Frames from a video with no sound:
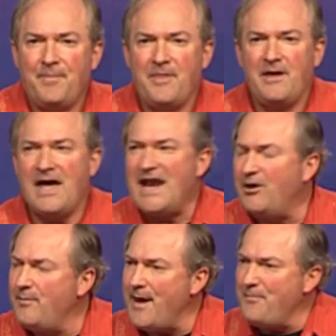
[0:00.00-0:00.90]
And I
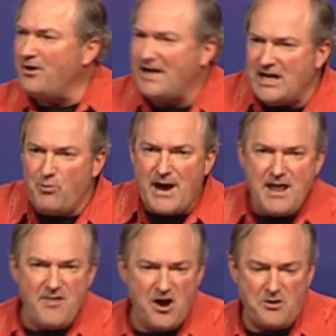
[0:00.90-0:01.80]
remember he went
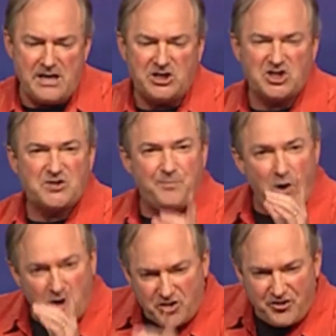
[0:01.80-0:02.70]
in there and he just
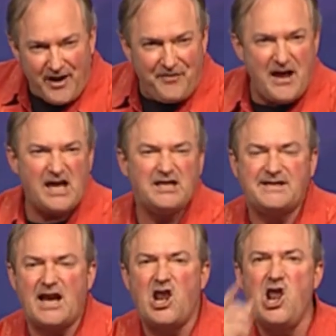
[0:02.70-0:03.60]
spoke to that thing and he
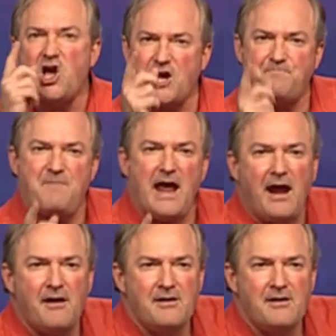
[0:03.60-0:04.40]
said, Look at me.